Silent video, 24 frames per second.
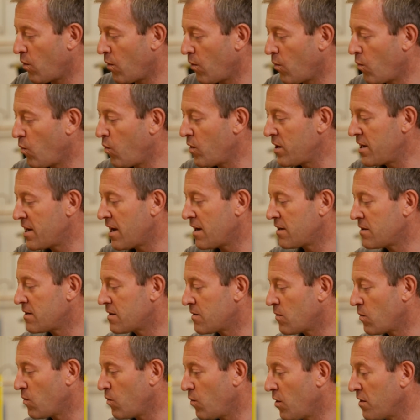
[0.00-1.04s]
we don't
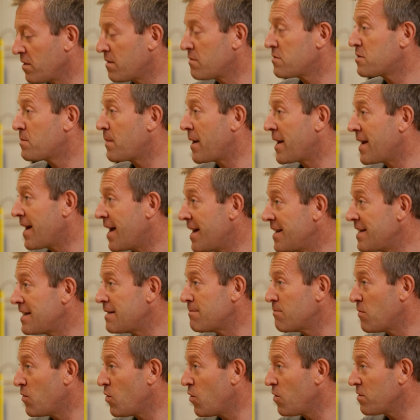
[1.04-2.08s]
want them to pay any
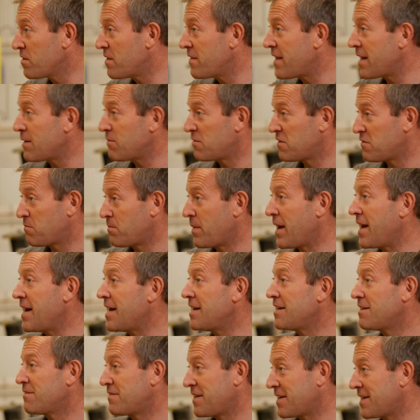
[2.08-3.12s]
more than they would have
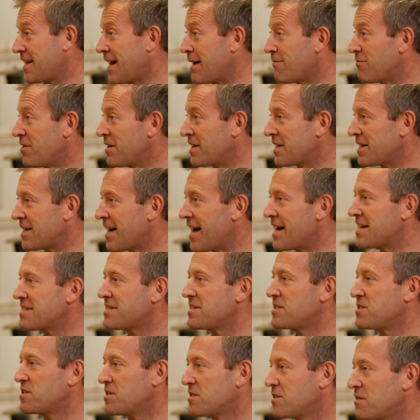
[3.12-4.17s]
paid if they kept running gas.
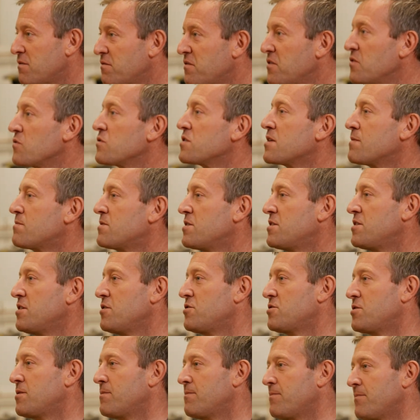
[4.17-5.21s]
It's just a fuel
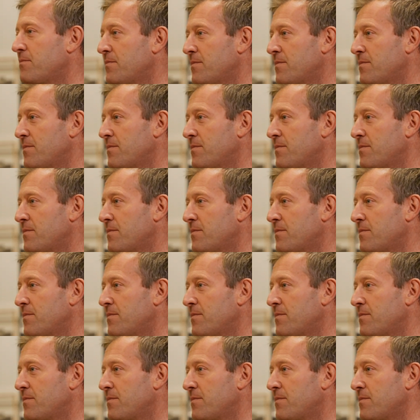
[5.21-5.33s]
substitution.